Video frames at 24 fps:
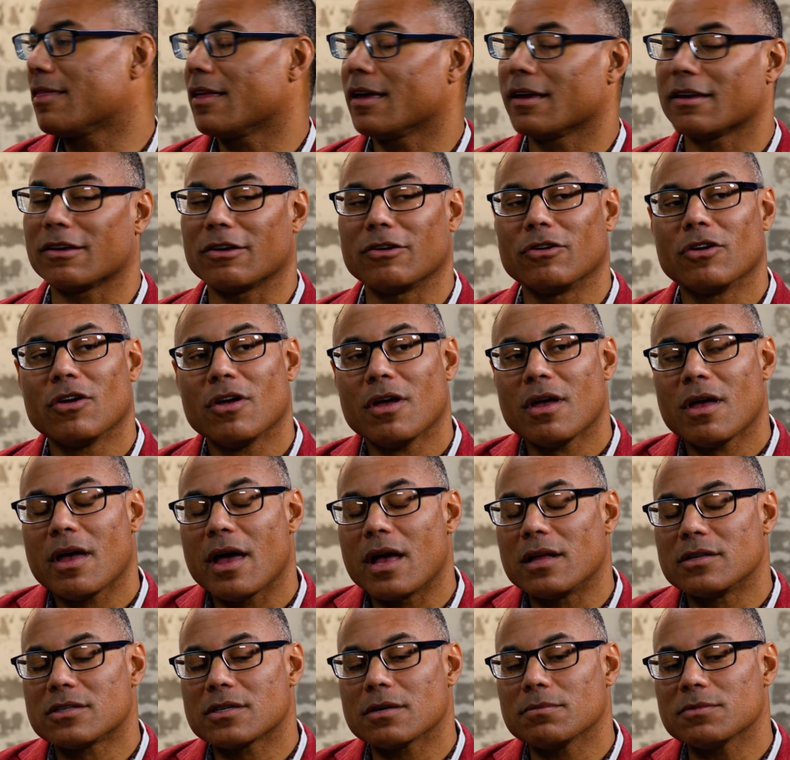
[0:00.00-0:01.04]
thank you.
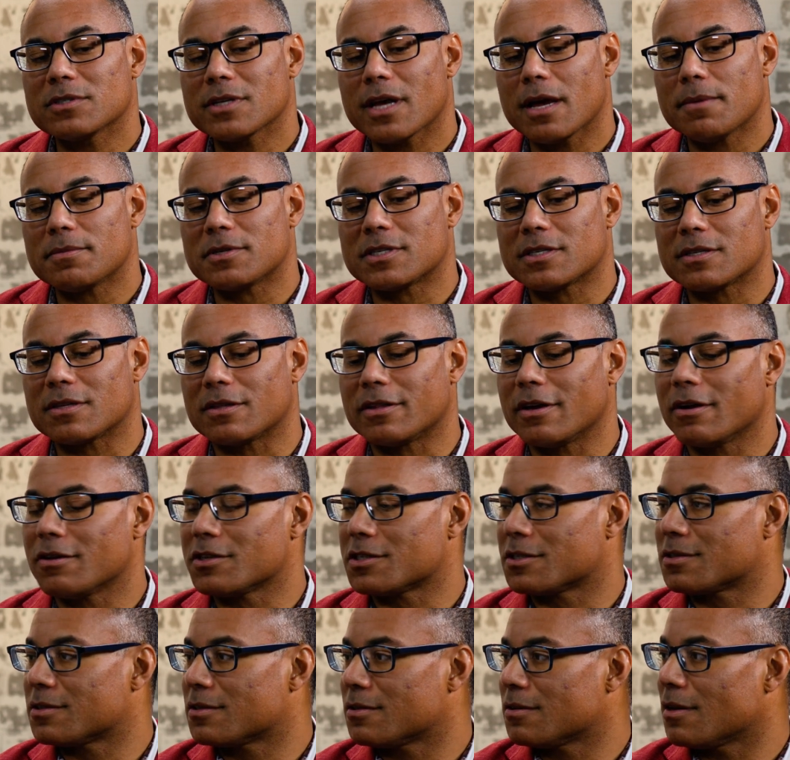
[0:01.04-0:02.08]
And sometimes
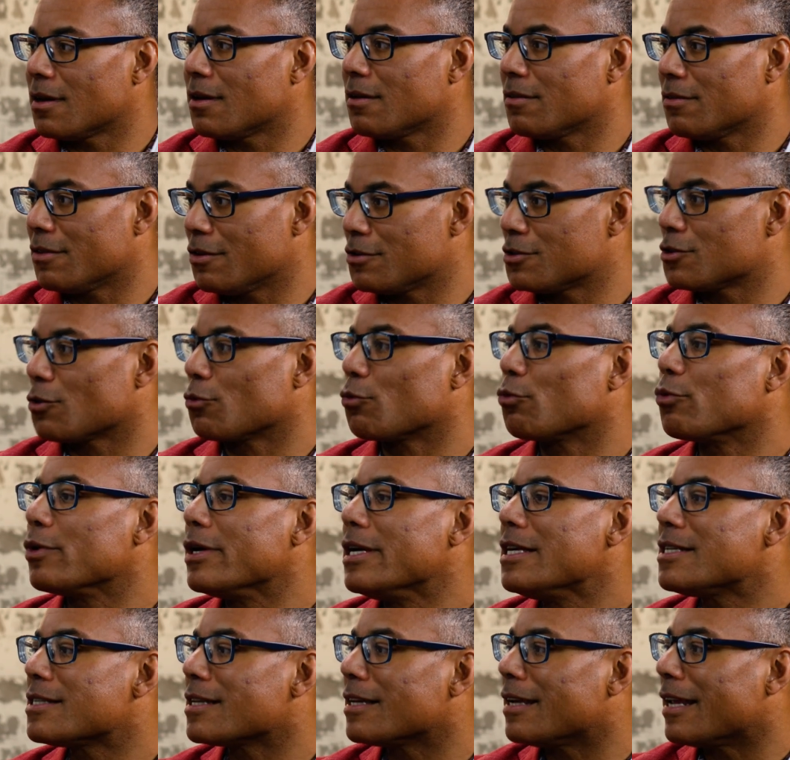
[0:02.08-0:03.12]
there's a
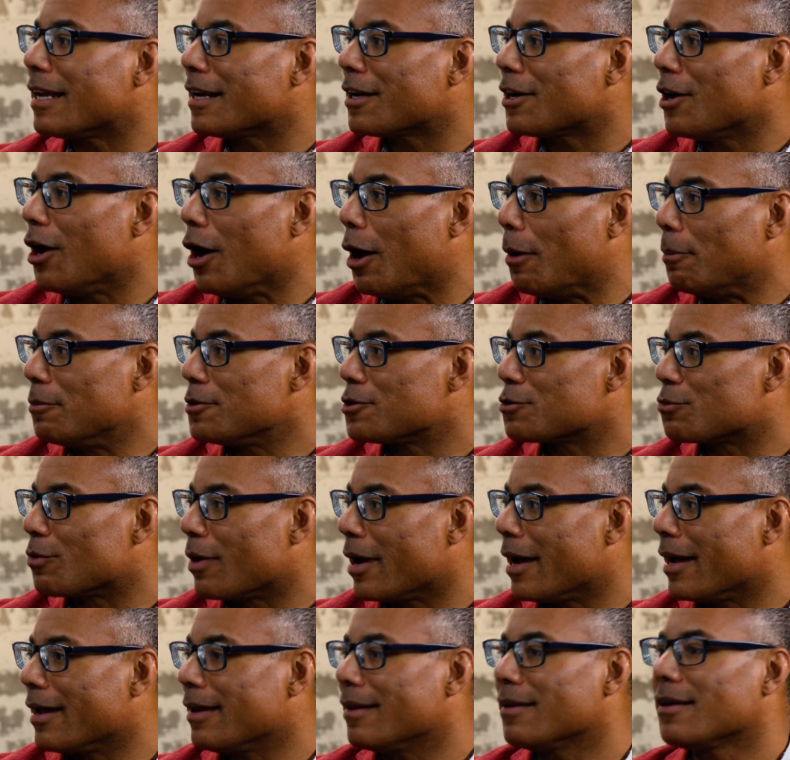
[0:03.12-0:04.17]
reason it comes,
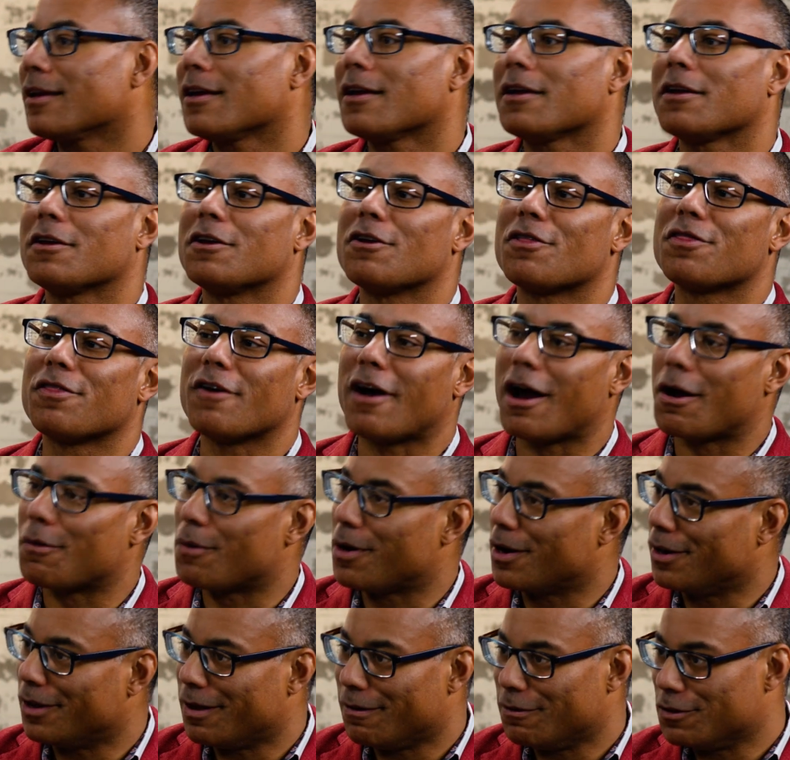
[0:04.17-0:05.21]
right? Your
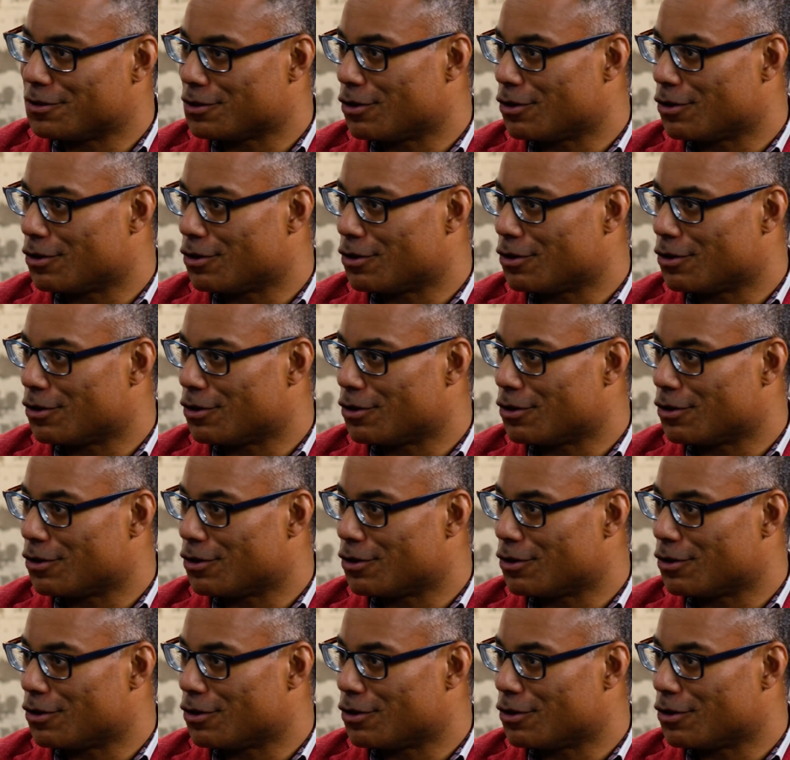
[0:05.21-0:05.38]
thyroid level's